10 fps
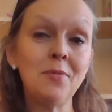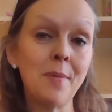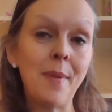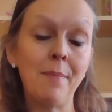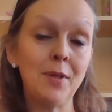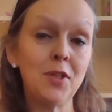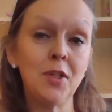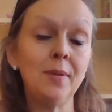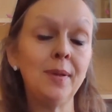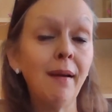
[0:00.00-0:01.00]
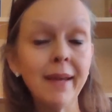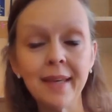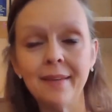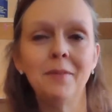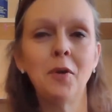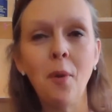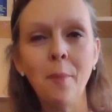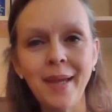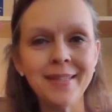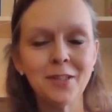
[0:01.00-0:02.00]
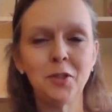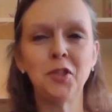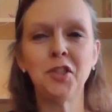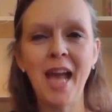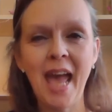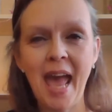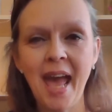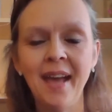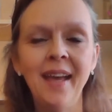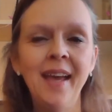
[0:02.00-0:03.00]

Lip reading: remember to like, comment, share,